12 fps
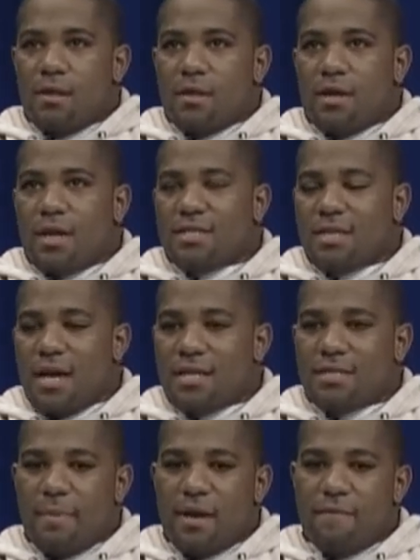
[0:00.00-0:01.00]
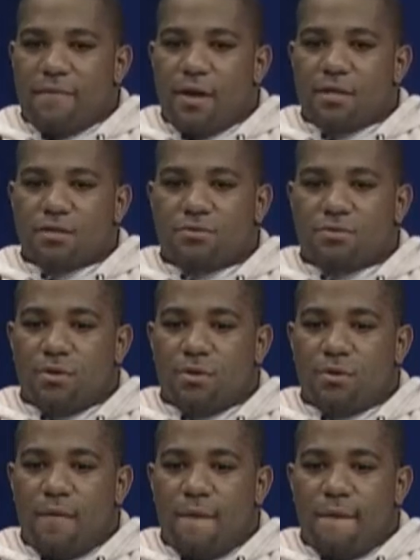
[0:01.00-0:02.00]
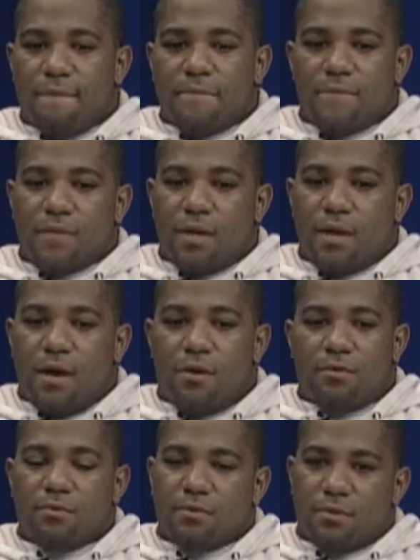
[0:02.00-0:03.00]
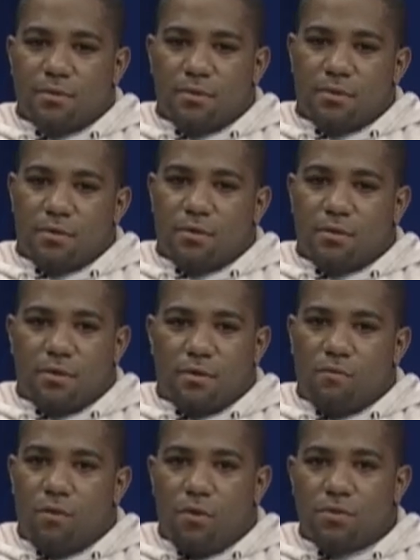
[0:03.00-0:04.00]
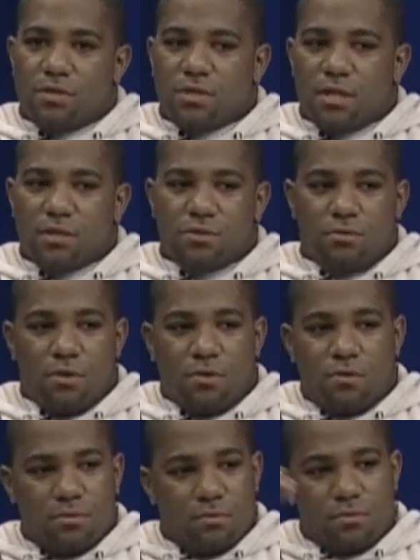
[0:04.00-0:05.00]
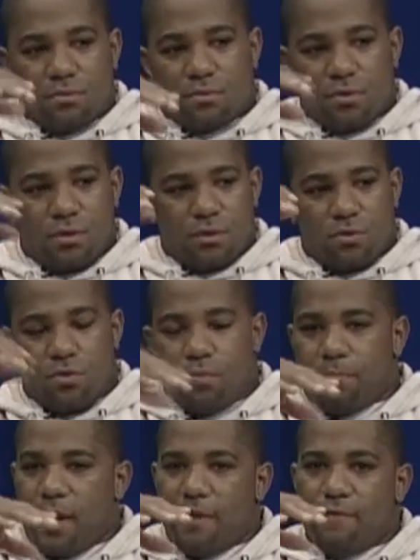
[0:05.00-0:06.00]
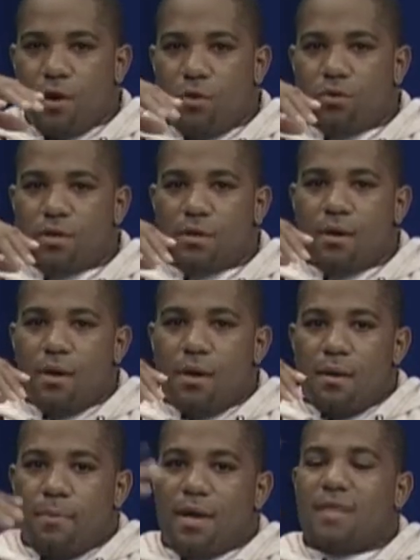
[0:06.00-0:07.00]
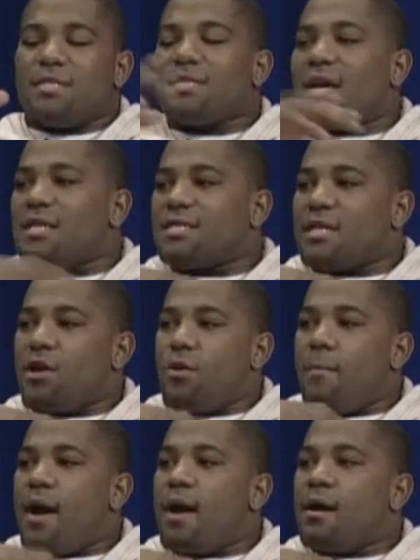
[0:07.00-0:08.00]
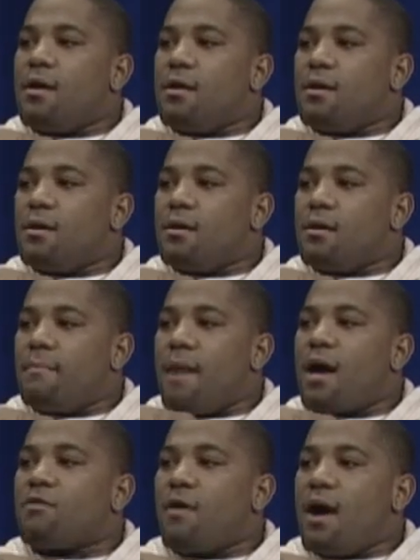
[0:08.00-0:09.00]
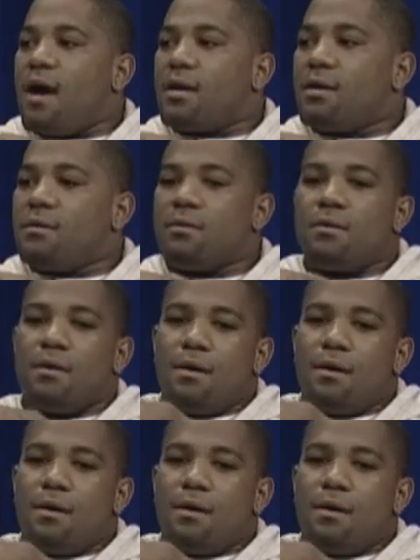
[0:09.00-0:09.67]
Then I signed to main events, you know. Then now the road is just, you know, it's all paved golden. But I just got to stay on my uh, my grind and